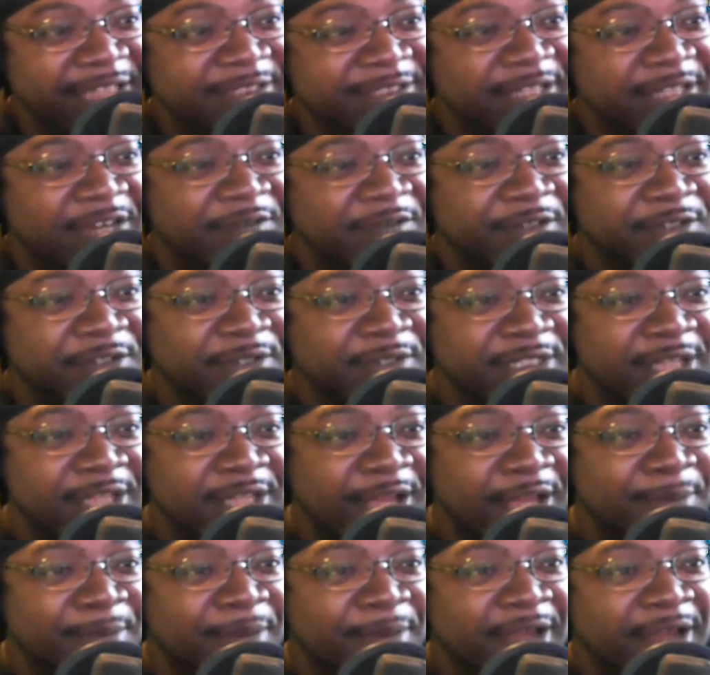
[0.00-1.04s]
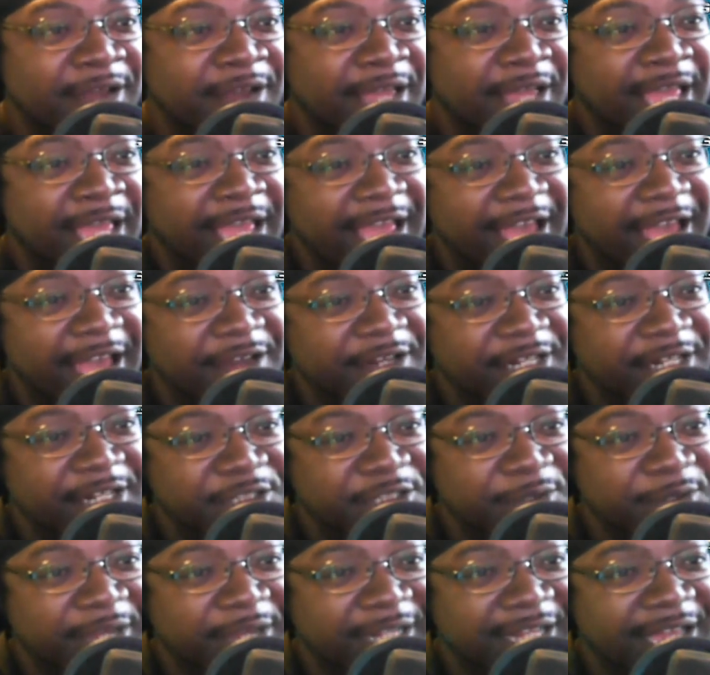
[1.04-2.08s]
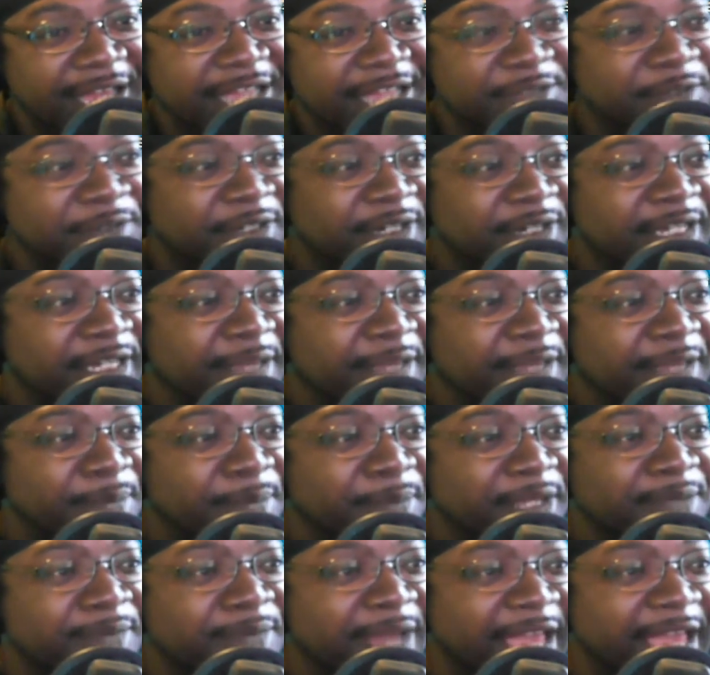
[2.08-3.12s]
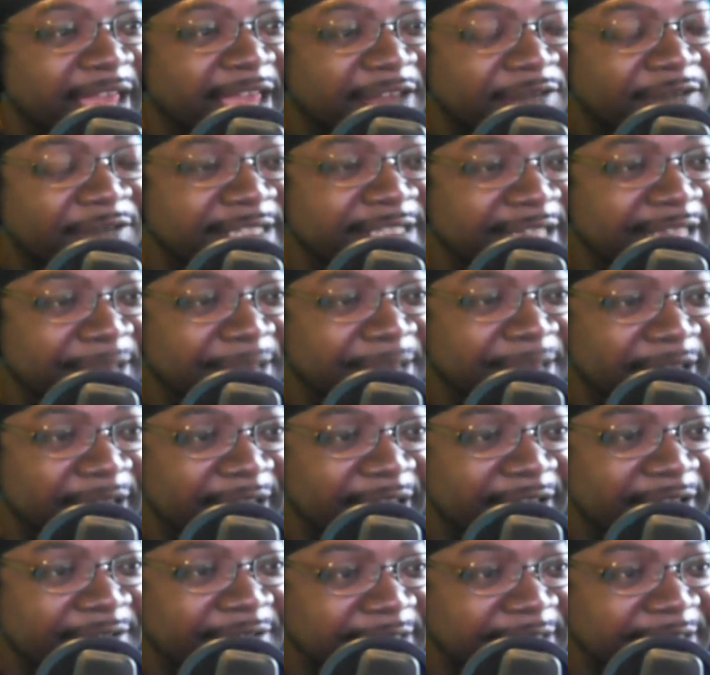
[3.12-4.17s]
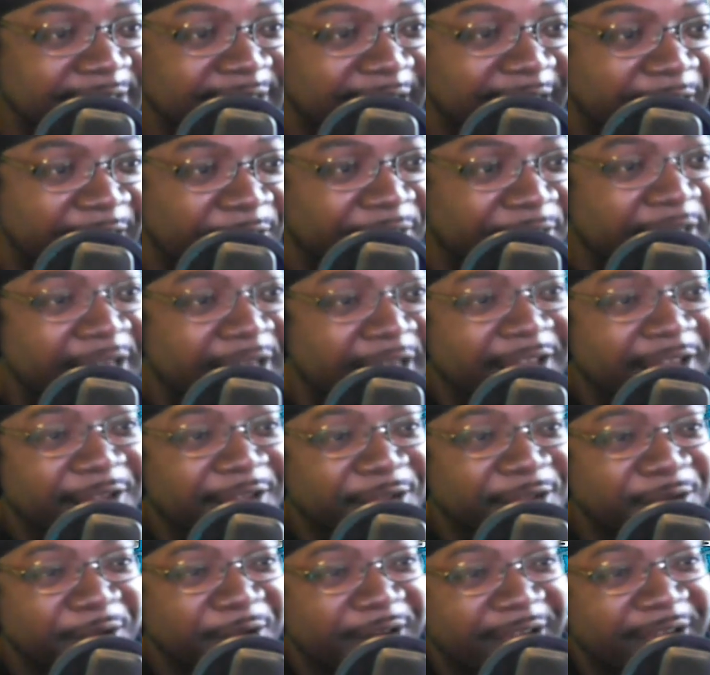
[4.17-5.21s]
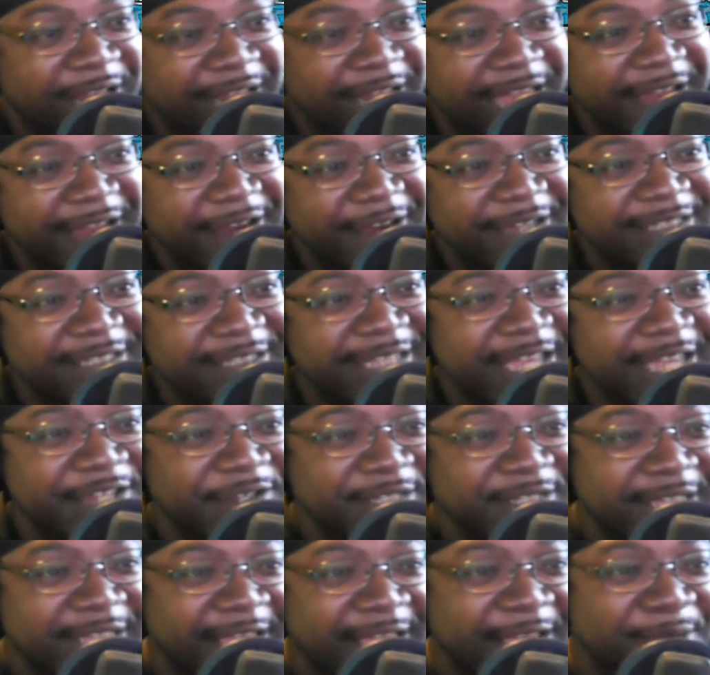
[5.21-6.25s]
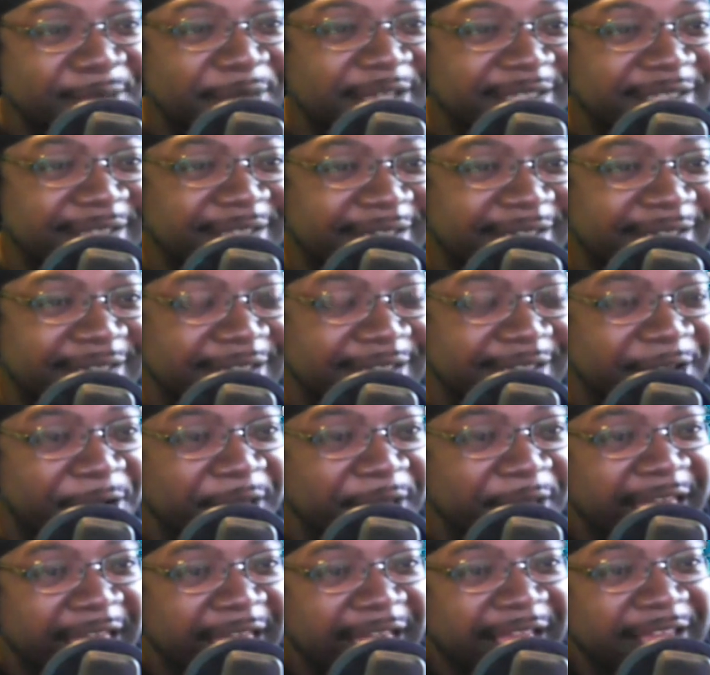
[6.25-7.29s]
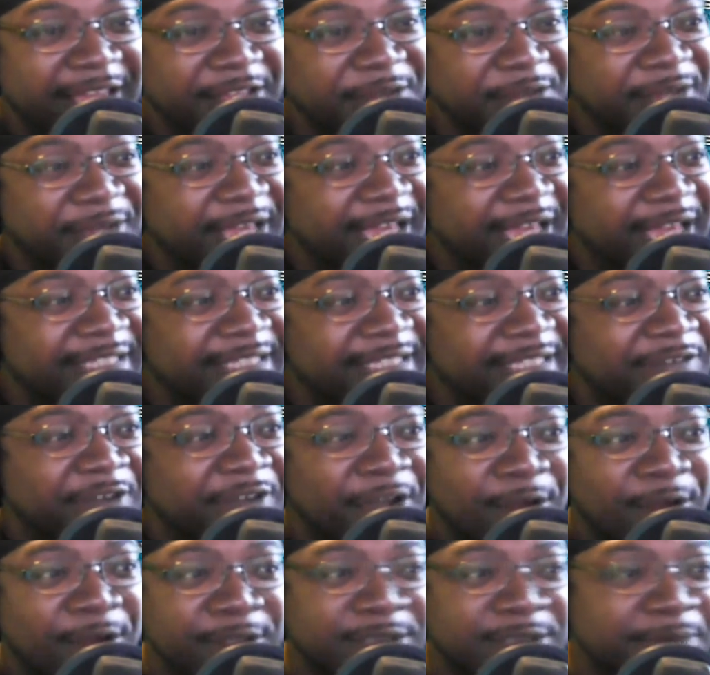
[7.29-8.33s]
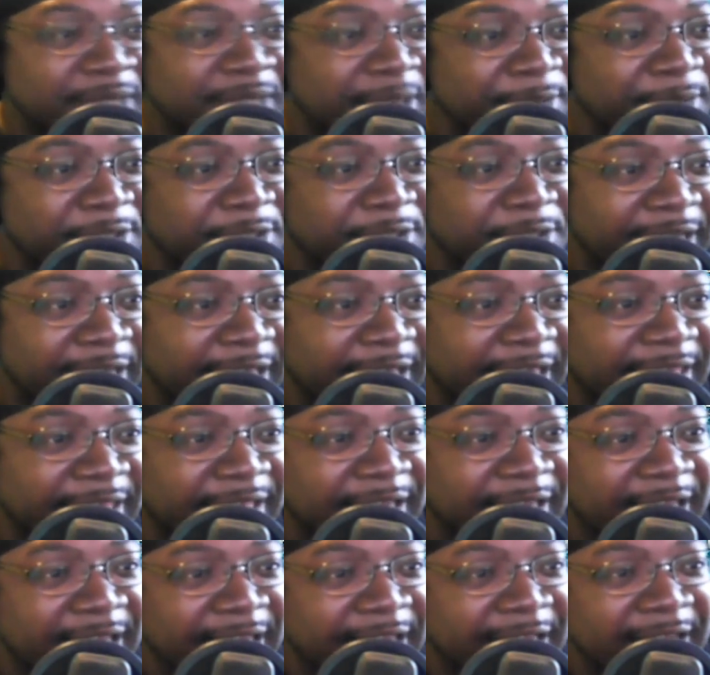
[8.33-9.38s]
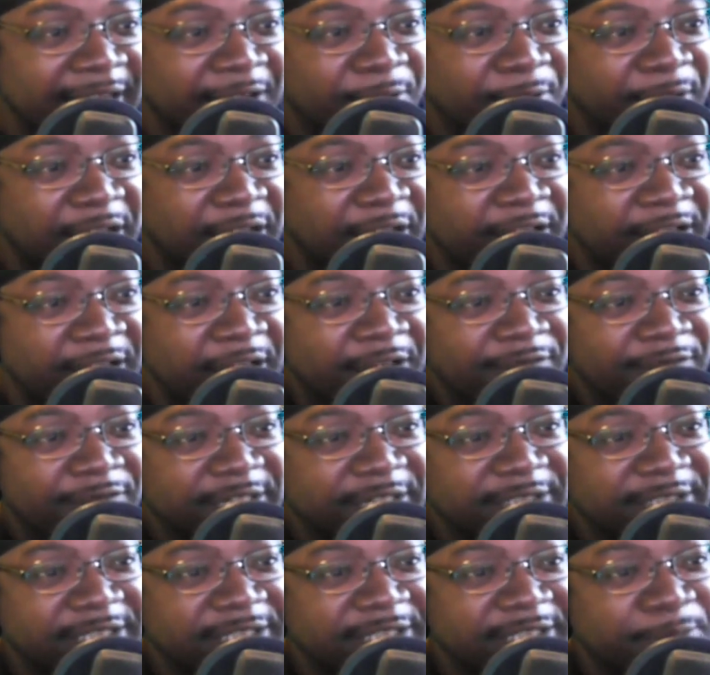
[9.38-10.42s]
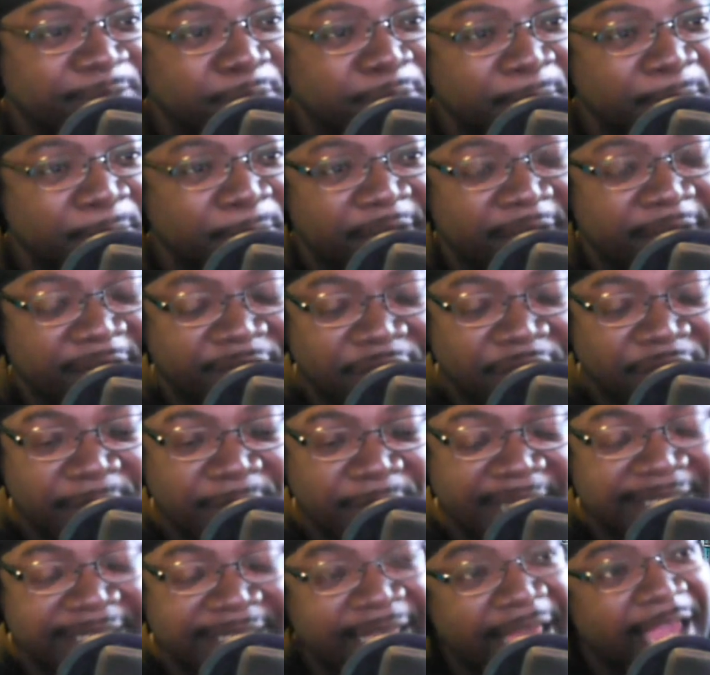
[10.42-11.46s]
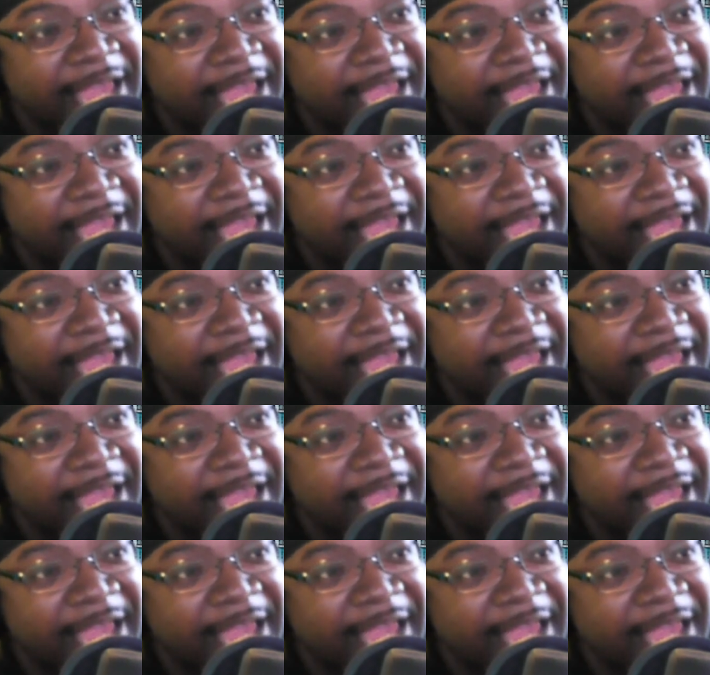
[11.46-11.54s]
off when you were talking about how the Detroit Lions were going to get beaten by every team in the NFC South. You are hilarious, and your team is also. You guys have an awesome chemistry together, and I cannot wait for the season premiere in a few weeks."